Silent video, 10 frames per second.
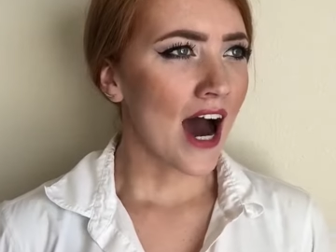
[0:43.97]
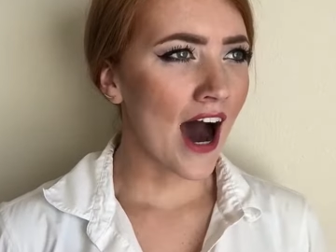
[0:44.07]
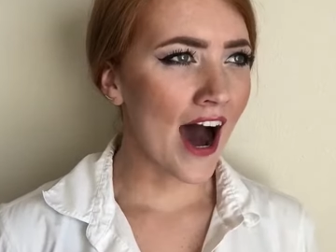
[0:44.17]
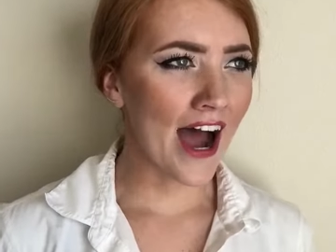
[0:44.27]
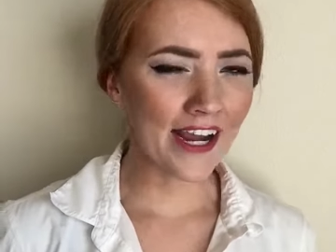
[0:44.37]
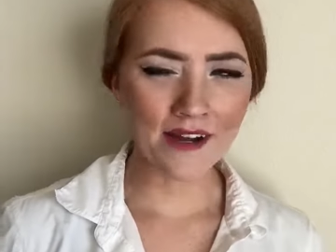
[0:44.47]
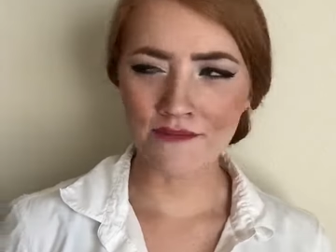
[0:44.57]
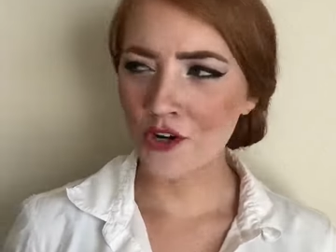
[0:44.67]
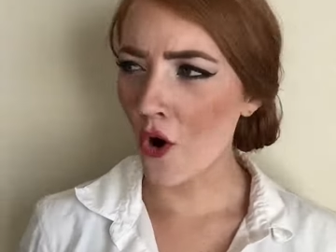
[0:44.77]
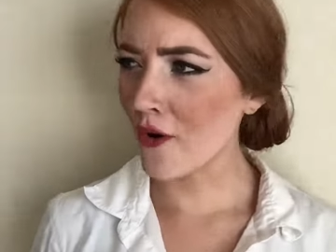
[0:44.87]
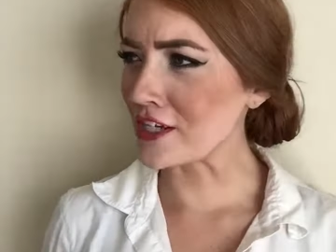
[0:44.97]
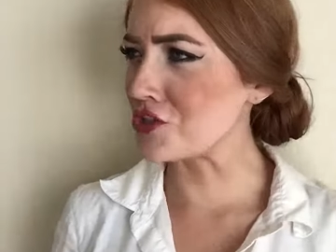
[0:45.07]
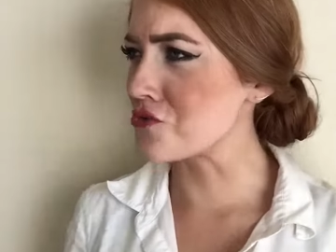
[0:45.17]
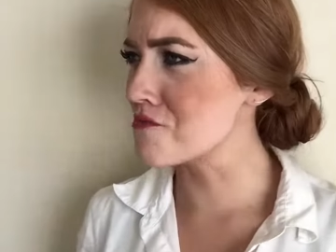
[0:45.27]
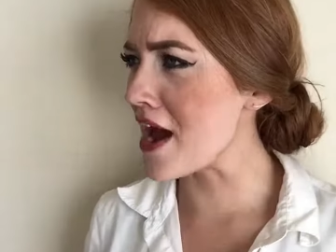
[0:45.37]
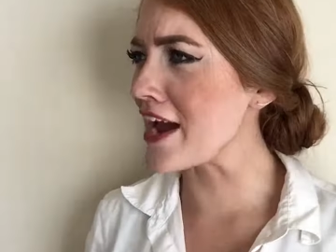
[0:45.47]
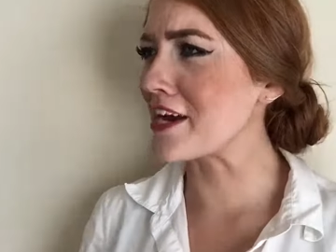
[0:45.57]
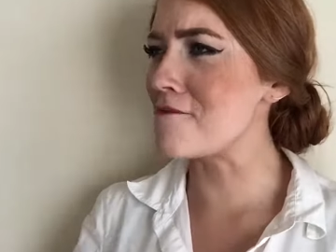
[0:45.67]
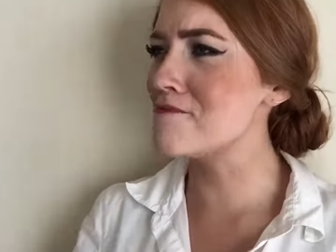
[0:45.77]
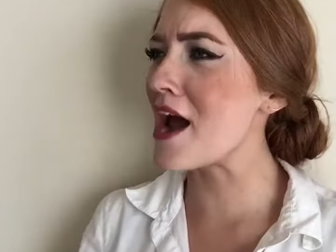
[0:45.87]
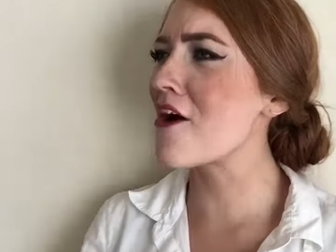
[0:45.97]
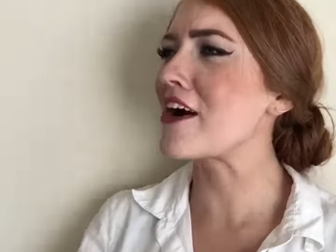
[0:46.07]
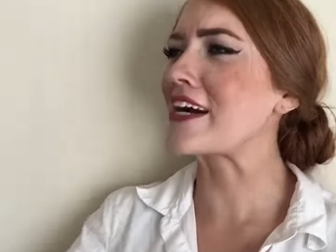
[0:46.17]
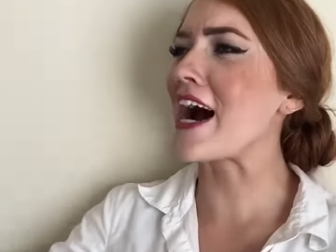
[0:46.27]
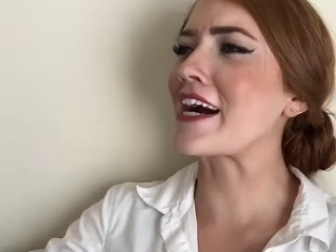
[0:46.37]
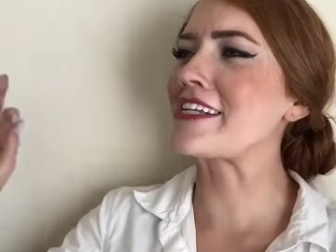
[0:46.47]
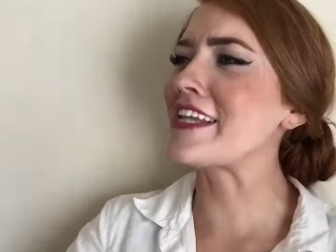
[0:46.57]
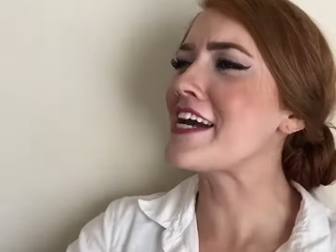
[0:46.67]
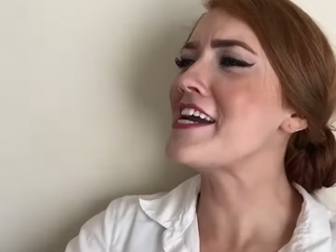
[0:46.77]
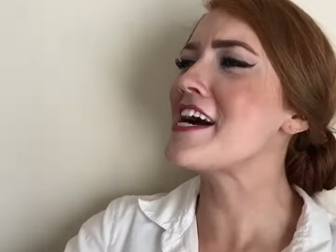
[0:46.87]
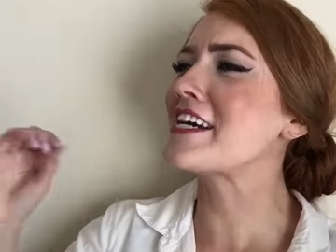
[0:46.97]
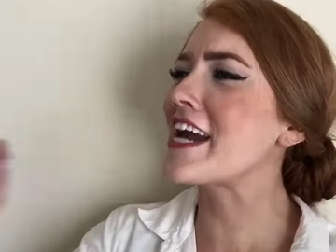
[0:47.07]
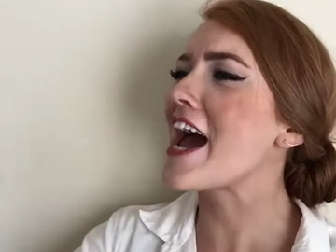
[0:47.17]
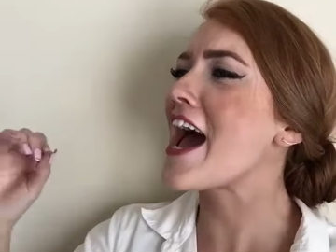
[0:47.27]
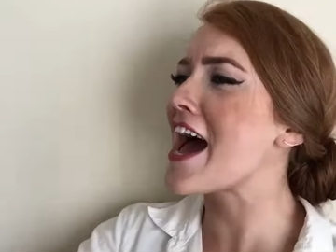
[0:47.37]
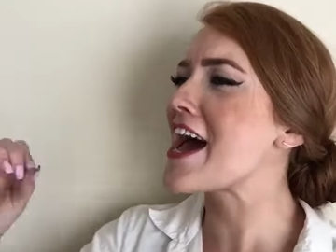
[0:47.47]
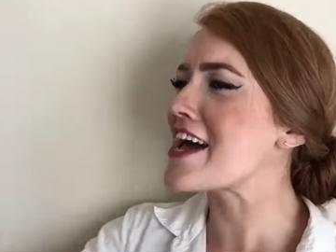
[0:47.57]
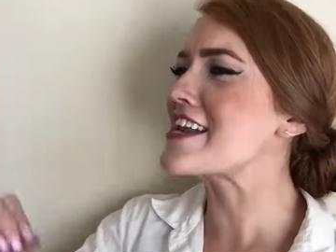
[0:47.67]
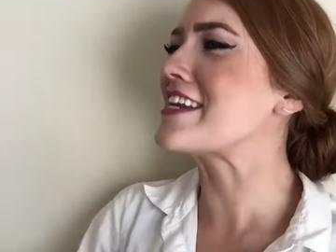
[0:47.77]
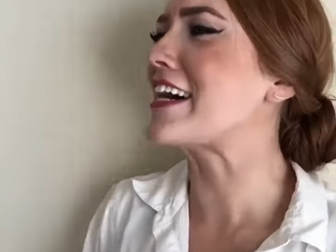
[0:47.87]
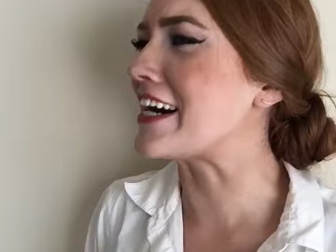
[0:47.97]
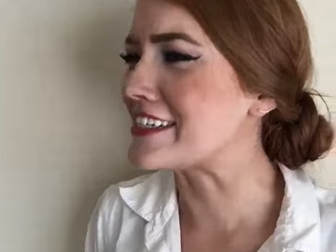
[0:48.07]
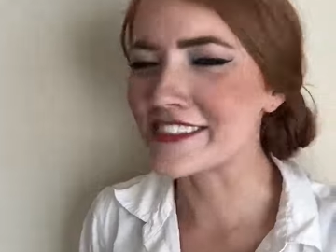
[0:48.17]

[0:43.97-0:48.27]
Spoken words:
I am going to make America clean again!